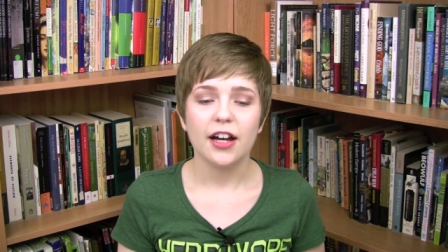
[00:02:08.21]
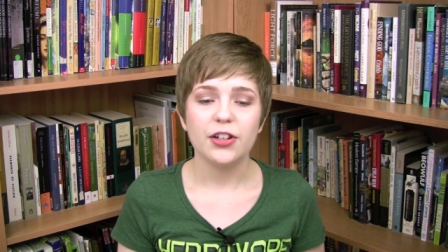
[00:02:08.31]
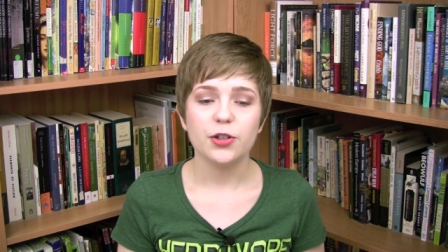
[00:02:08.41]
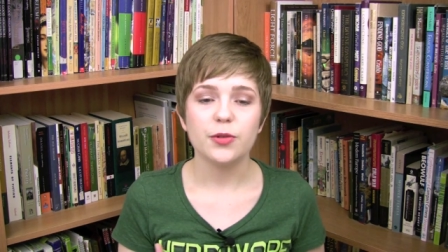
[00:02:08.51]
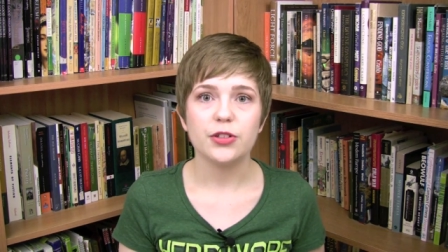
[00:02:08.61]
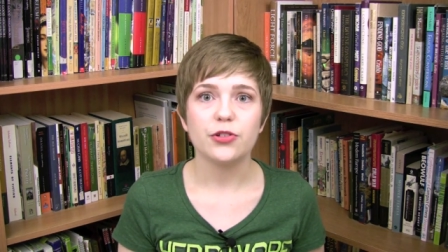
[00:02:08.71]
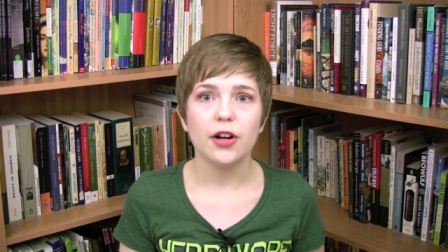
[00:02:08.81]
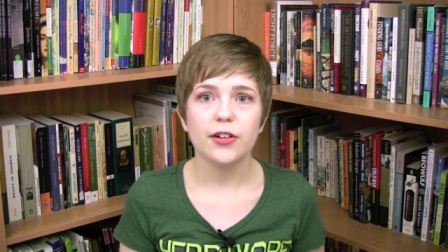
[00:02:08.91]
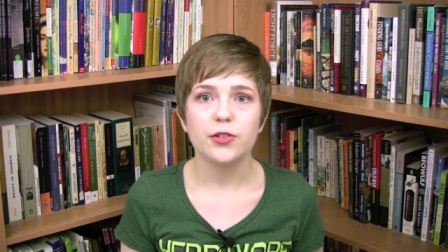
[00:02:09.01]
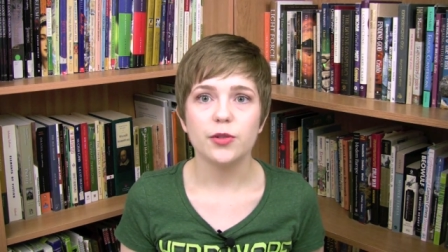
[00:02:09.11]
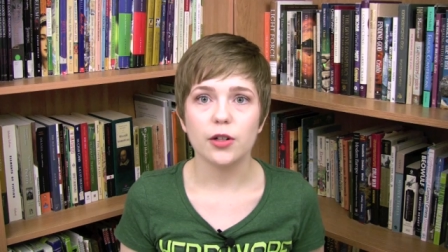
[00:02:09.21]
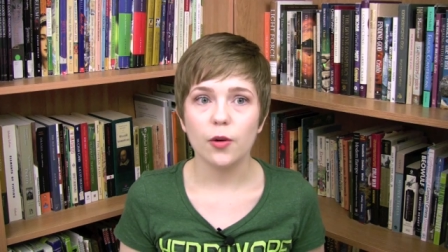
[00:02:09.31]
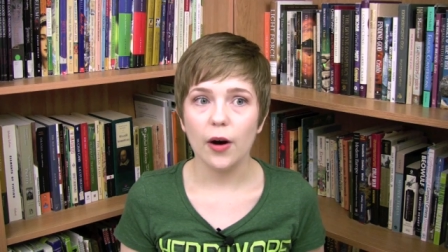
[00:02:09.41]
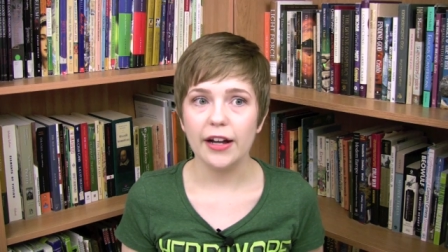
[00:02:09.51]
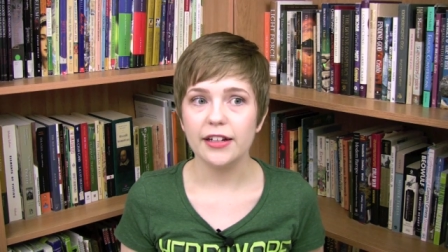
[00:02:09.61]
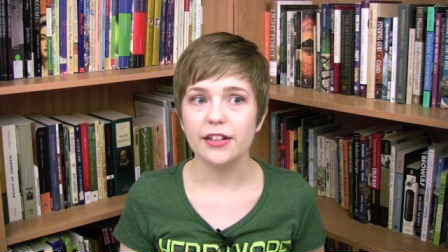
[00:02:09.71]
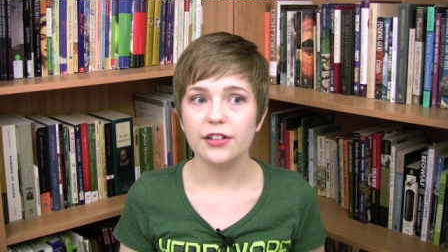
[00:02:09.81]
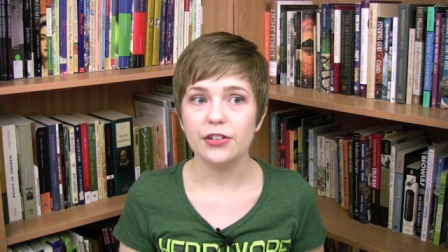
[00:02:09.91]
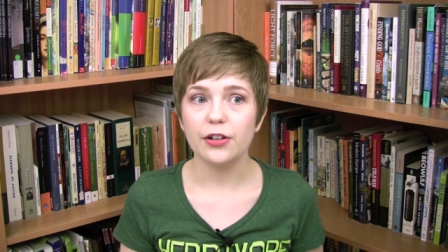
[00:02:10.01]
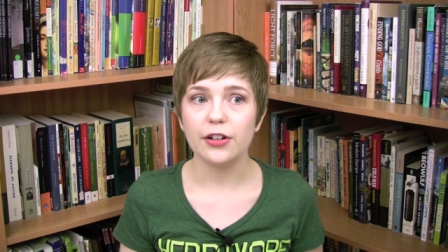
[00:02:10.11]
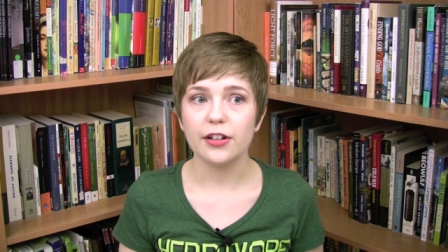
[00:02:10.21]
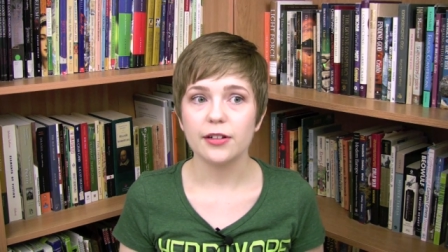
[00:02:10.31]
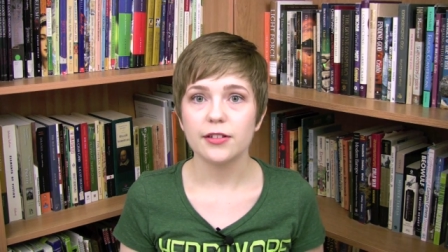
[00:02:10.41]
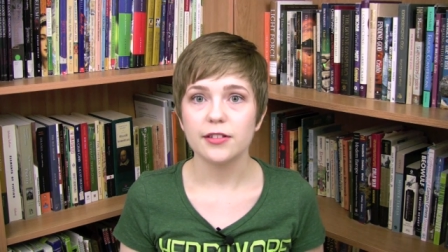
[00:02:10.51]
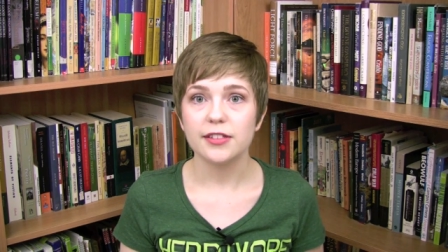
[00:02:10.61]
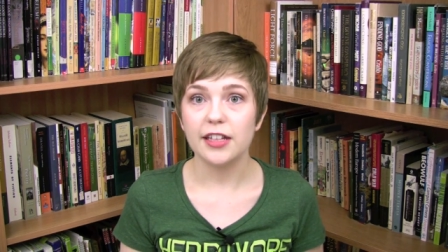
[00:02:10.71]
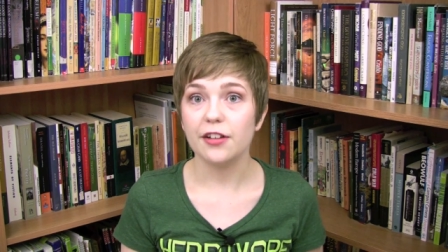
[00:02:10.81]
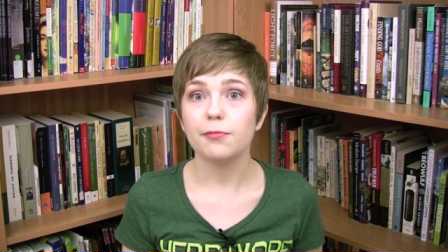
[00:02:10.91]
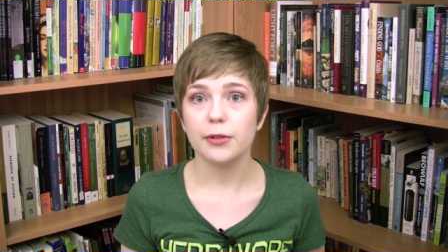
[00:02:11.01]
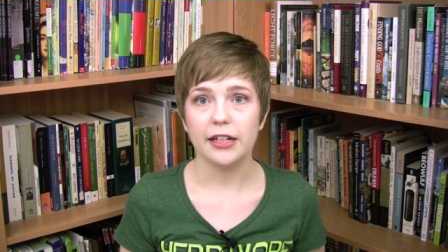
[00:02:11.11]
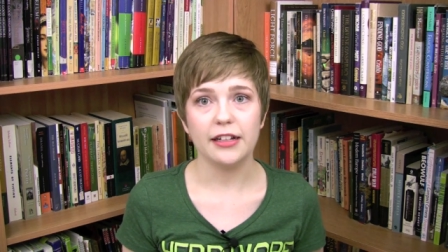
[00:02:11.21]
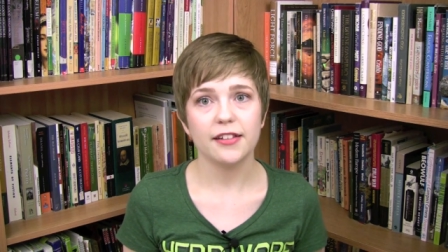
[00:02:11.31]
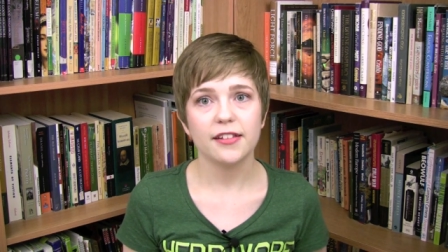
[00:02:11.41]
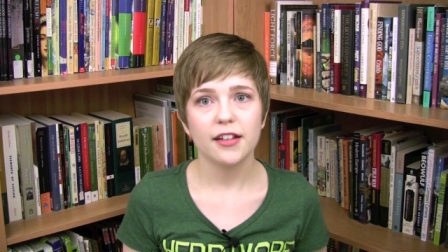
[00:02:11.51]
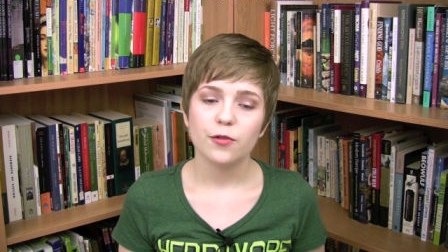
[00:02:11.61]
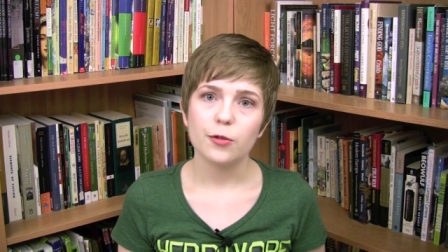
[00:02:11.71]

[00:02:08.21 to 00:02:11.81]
and to withdraw to a quiet, dark, safe place.